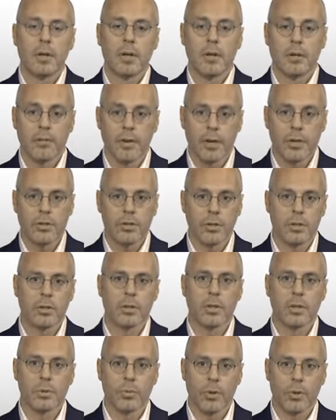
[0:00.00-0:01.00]

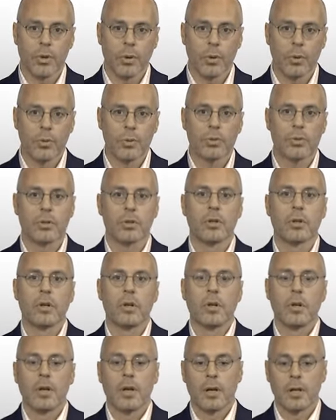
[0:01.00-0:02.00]
Innovation is what you launch.
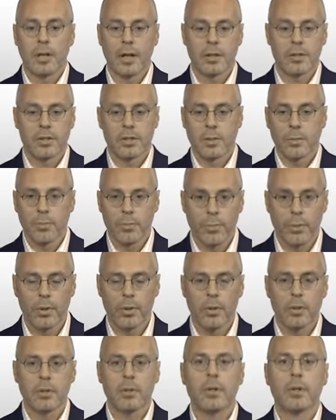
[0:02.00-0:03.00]
And that
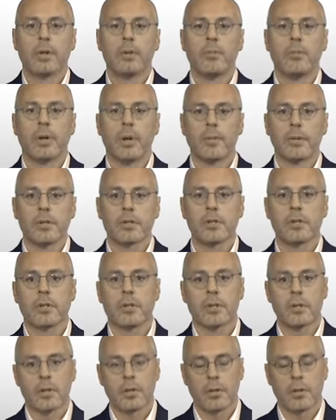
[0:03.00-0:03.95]
simple premise